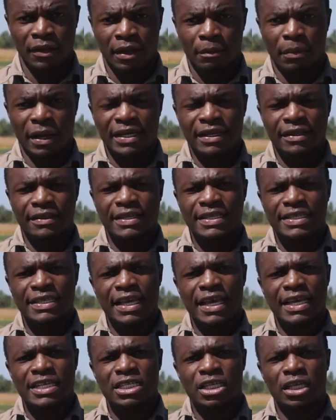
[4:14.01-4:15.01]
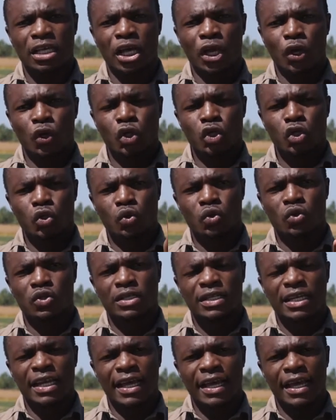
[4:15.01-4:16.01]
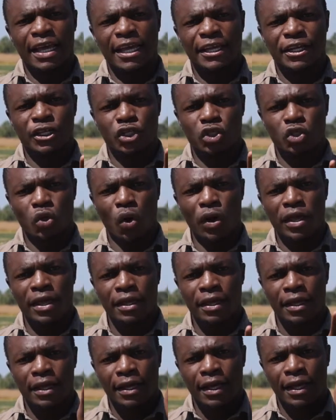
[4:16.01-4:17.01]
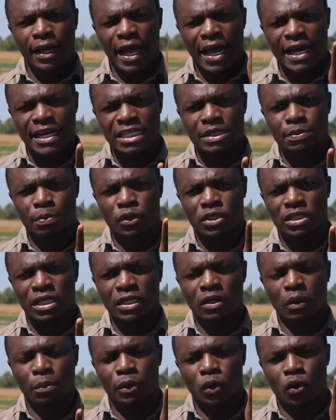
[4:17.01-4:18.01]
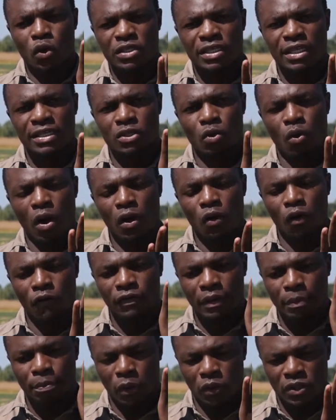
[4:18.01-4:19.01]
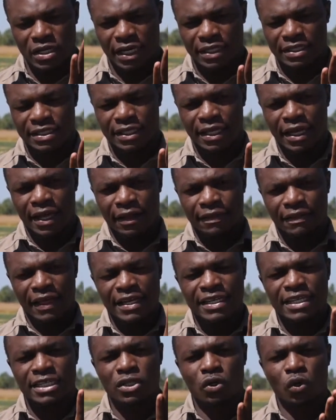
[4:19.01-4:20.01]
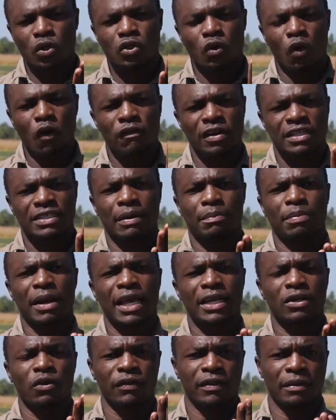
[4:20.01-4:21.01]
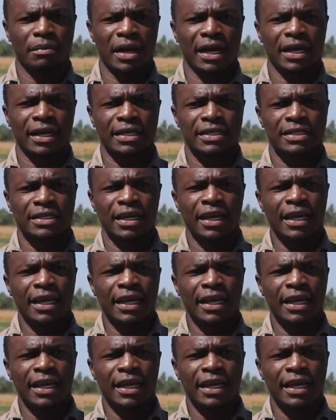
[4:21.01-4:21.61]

But in this case, you should enjoy Irish potato because it's one of the products that is not oversupplied on the market.